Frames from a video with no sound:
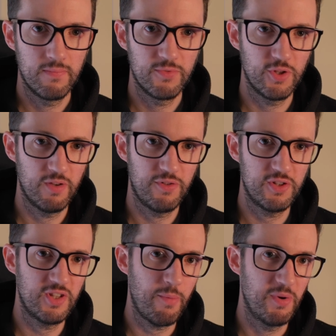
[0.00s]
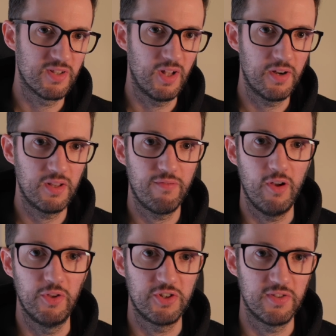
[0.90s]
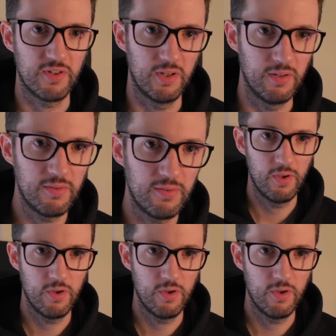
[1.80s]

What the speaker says: So the first step is learning the foundation skills.